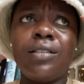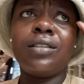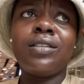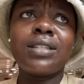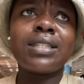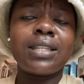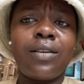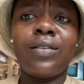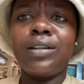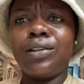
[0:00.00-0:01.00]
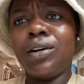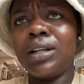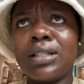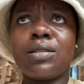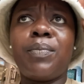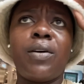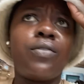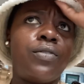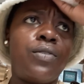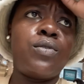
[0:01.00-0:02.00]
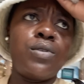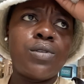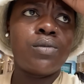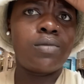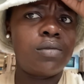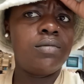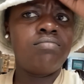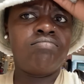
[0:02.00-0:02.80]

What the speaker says: not $7 per photo.